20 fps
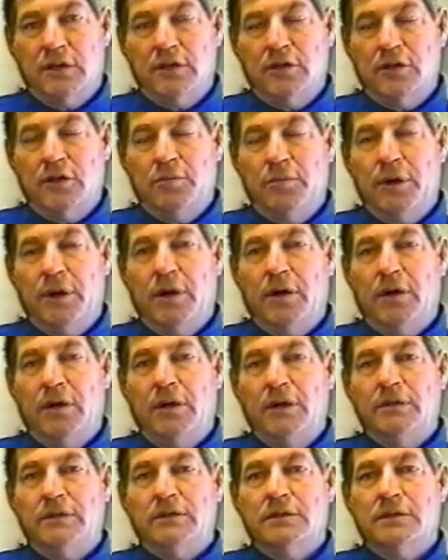linear
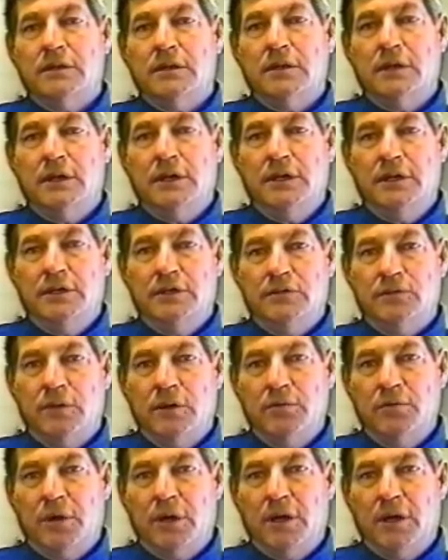bearings, is
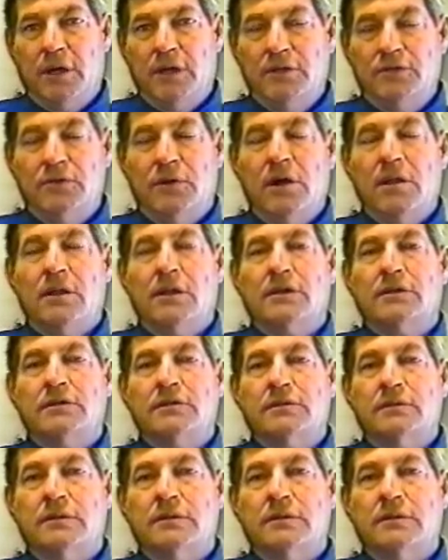run by hydraulics,